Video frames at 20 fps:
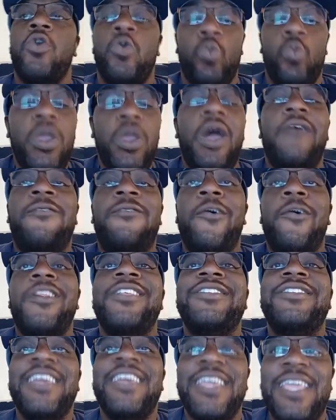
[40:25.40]
we are for the
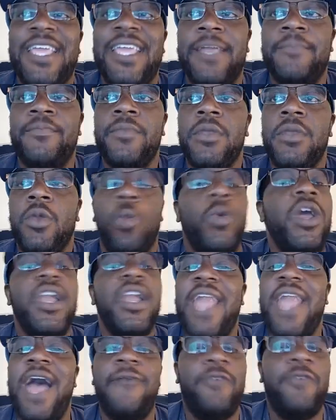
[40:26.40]
team. We are
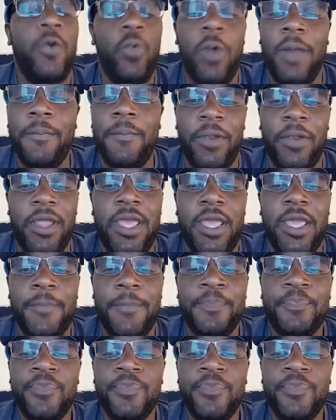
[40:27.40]
not for one player.